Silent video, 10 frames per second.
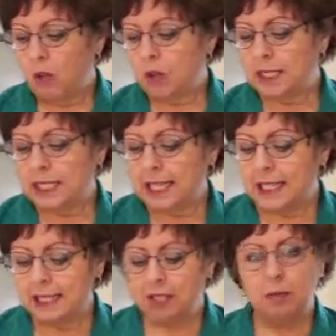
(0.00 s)
We're going to take
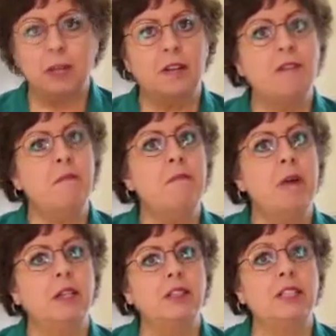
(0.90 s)
a little bit of
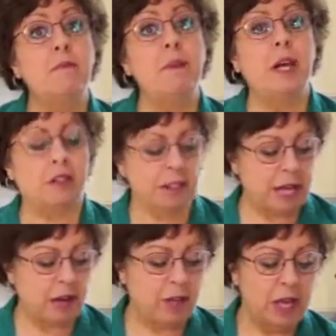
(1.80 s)
melted butter.
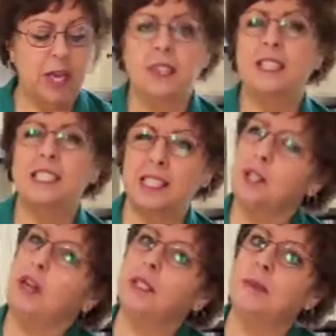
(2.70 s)
Now, this is
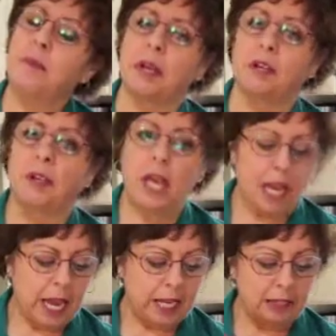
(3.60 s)
salted butter,
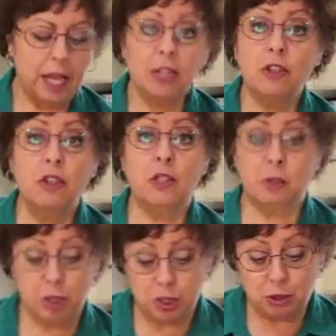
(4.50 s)
and a lot of cooks
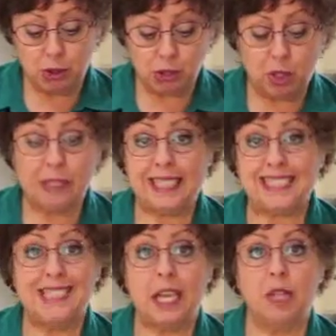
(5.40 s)
would use salt
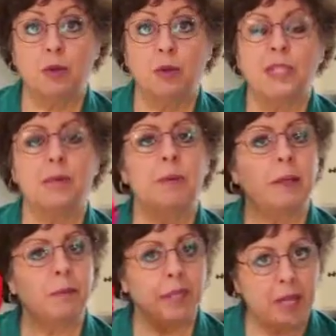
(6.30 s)
inside the
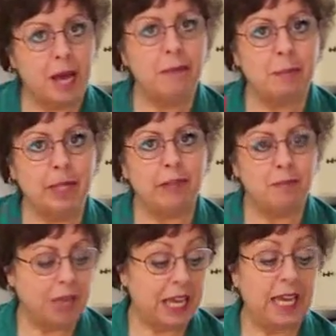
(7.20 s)
recipe, but not
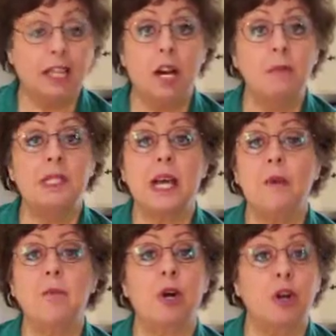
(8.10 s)
me. It comes
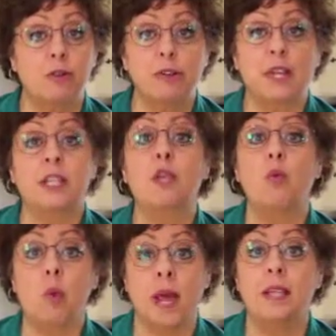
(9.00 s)
out perfect the
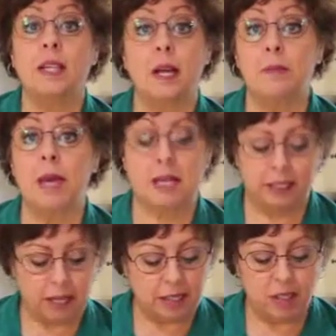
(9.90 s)
way that I make
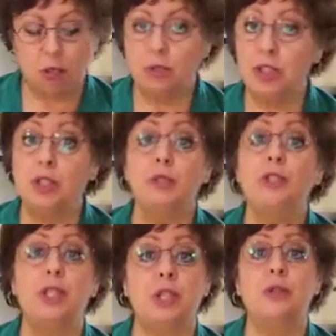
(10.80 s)
it. I don't choose
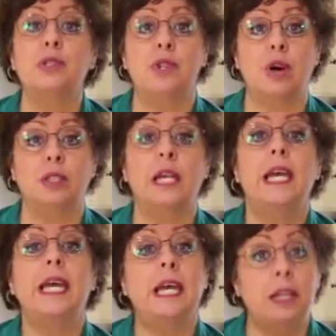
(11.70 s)
to use salt
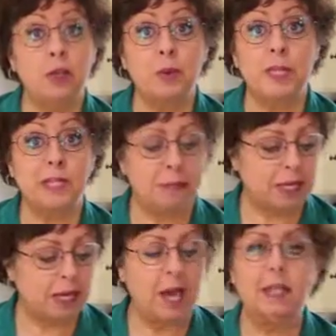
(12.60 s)
in the recipe.